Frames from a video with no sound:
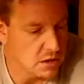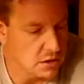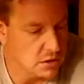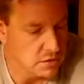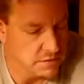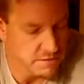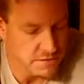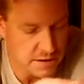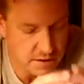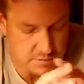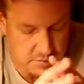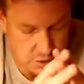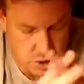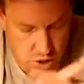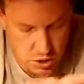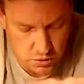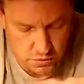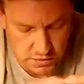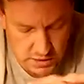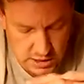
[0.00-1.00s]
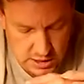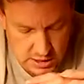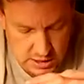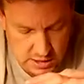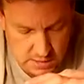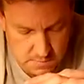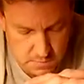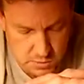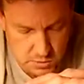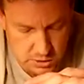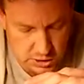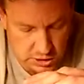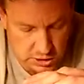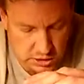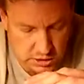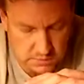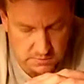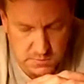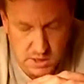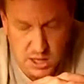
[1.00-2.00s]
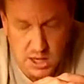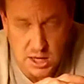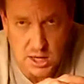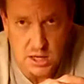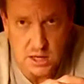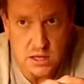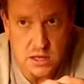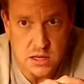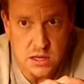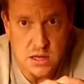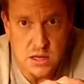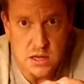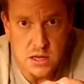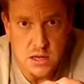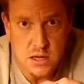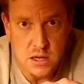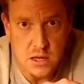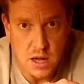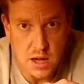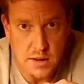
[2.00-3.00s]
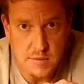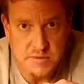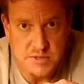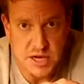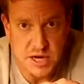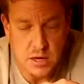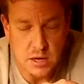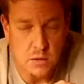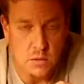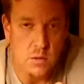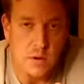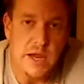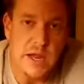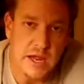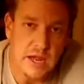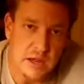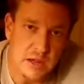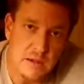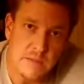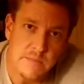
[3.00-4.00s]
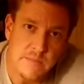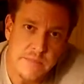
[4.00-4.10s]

Unify Pro that I'm putting in my Opterra Wing,